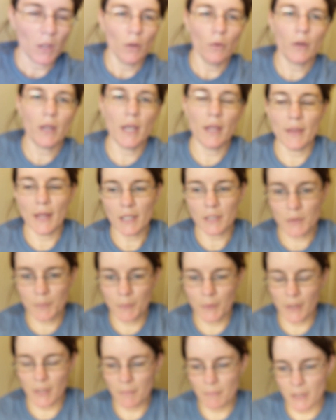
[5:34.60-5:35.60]
Okay, that's
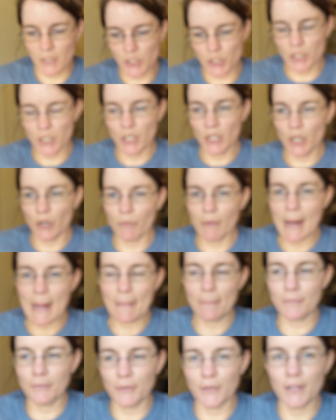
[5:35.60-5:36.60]
pretty much a
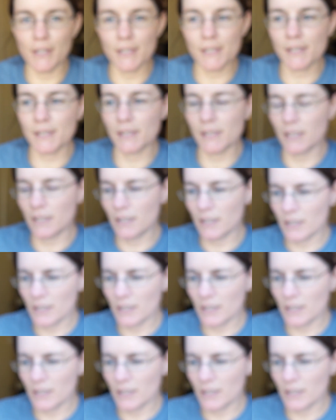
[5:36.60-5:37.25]
wrap for this